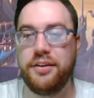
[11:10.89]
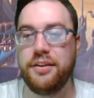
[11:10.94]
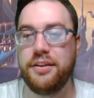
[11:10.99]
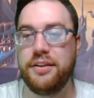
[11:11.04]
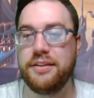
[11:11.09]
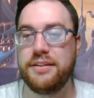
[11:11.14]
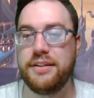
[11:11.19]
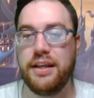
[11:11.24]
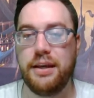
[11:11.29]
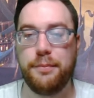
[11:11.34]
to the
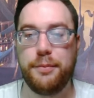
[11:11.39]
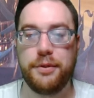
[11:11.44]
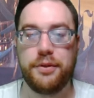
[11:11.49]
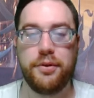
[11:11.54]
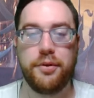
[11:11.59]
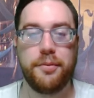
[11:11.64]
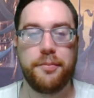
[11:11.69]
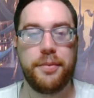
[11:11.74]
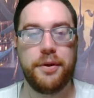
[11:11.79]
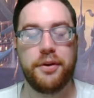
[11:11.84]
set but
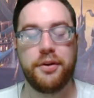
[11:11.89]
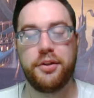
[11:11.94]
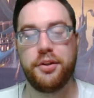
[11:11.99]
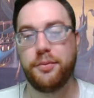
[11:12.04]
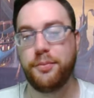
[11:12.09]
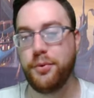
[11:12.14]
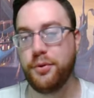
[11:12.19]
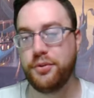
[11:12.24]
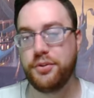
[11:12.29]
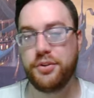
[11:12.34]
don't appear in the
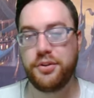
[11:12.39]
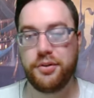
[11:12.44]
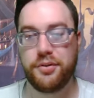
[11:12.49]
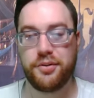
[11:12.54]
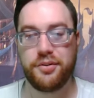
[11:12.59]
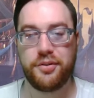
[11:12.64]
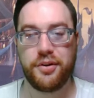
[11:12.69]
booster